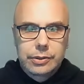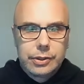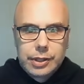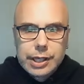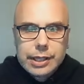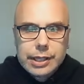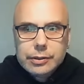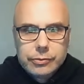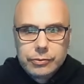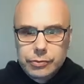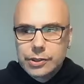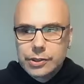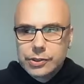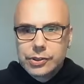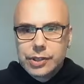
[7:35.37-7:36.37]
They're native,
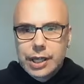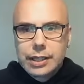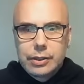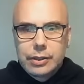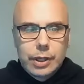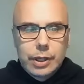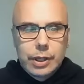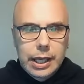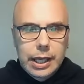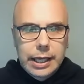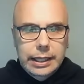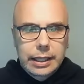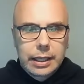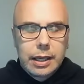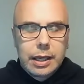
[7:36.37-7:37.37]
to say to it
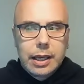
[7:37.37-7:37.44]
like,